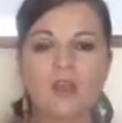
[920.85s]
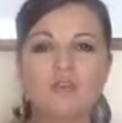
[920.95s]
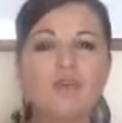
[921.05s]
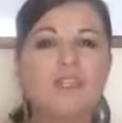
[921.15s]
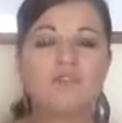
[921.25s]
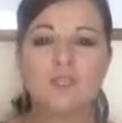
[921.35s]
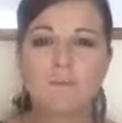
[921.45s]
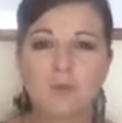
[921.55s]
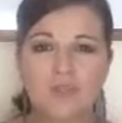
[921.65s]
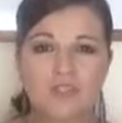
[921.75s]
Do it with a
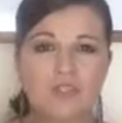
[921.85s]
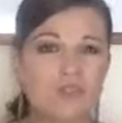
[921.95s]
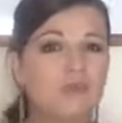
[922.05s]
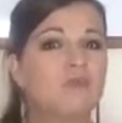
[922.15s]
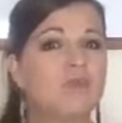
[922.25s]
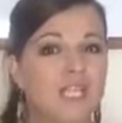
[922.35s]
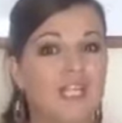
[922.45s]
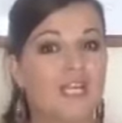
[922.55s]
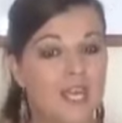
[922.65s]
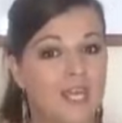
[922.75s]
person you really
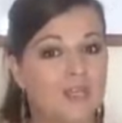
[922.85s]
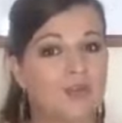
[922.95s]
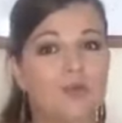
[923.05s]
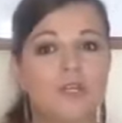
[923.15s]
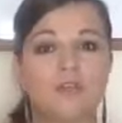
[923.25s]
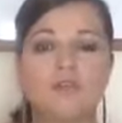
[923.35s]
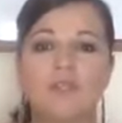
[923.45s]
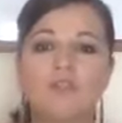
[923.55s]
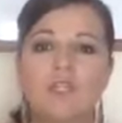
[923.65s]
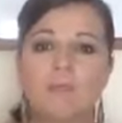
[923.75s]
like, or do
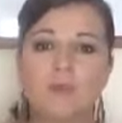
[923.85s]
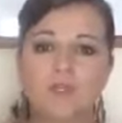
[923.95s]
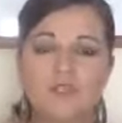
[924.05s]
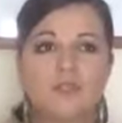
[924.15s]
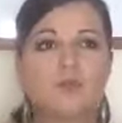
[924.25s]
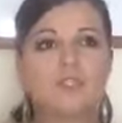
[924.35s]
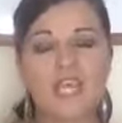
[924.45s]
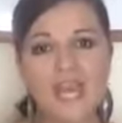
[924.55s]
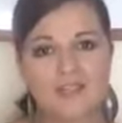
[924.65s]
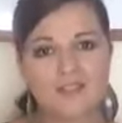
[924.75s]
it with a person whose
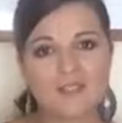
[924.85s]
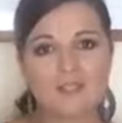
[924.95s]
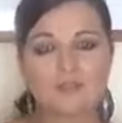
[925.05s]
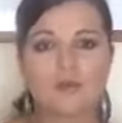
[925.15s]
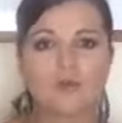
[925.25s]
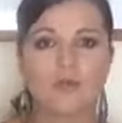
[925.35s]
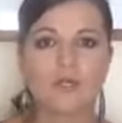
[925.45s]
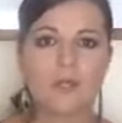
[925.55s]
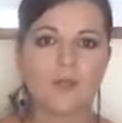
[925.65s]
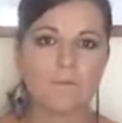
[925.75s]
accent
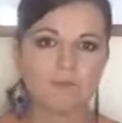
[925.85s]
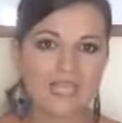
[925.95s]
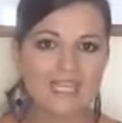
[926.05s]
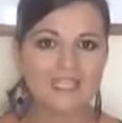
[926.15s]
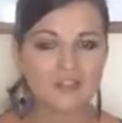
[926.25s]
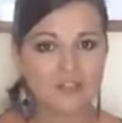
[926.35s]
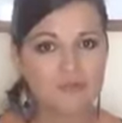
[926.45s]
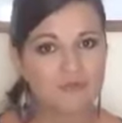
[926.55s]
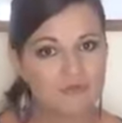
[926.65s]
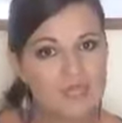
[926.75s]
or English
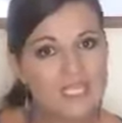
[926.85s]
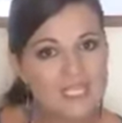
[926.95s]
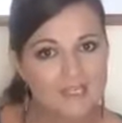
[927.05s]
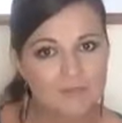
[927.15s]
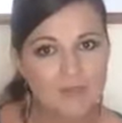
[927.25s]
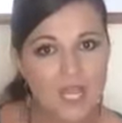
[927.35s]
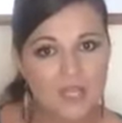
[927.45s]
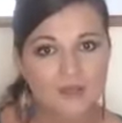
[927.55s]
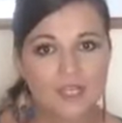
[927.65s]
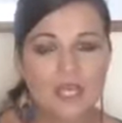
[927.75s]
you really
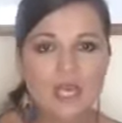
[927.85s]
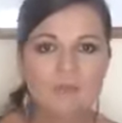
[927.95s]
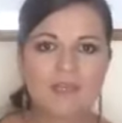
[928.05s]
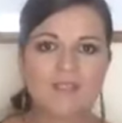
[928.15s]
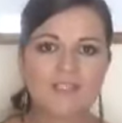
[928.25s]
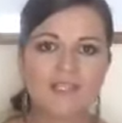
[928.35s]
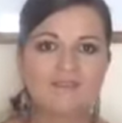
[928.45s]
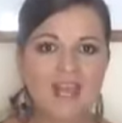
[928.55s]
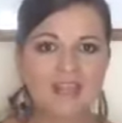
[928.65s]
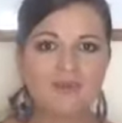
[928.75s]
admire, because in
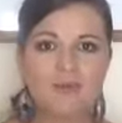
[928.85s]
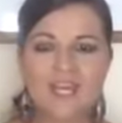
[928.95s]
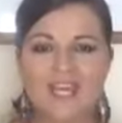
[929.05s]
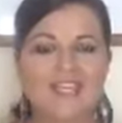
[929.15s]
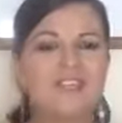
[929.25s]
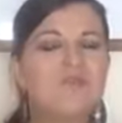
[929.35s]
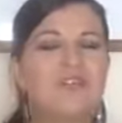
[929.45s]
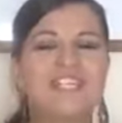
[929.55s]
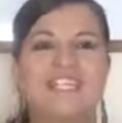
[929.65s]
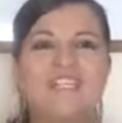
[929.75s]
that way you
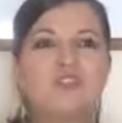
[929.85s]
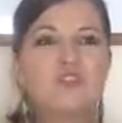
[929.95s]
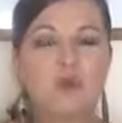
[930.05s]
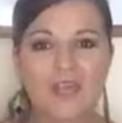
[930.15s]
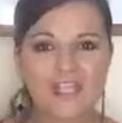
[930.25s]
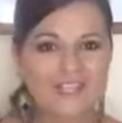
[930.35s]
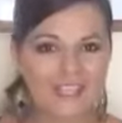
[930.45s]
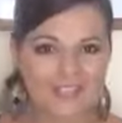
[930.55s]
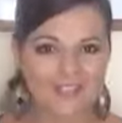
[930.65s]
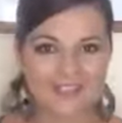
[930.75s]
will enjoy
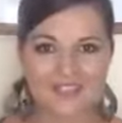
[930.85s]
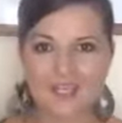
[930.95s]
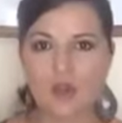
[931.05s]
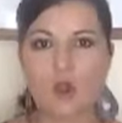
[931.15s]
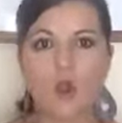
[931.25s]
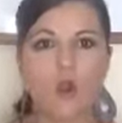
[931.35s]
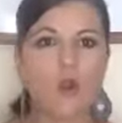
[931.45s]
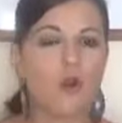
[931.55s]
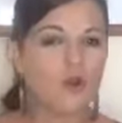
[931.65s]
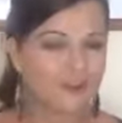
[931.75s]
this
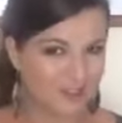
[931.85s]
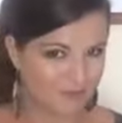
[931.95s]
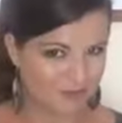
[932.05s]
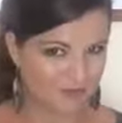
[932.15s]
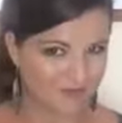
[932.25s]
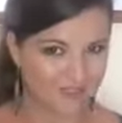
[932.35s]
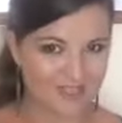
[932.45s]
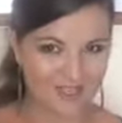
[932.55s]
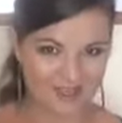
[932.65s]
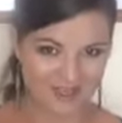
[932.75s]
horrible
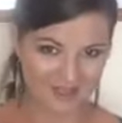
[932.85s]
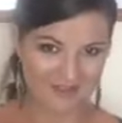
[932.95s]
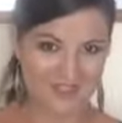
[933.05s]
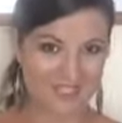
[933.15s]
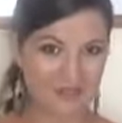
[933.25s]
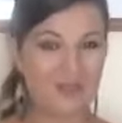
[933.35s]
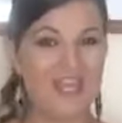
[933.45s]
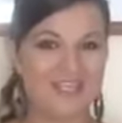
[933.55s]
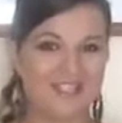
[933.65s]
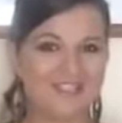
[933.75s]

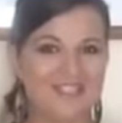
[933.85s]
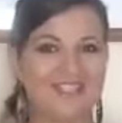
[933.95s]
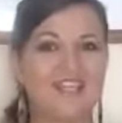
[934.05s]
situation